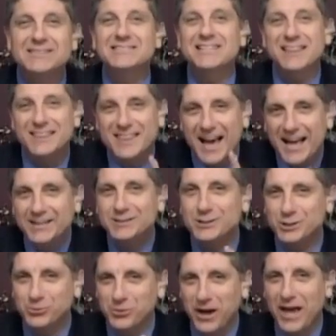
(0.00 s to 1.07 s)
See, that's
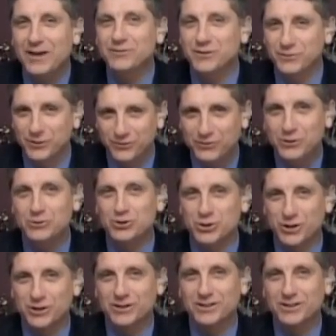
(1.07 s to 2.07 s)
the wave of the future.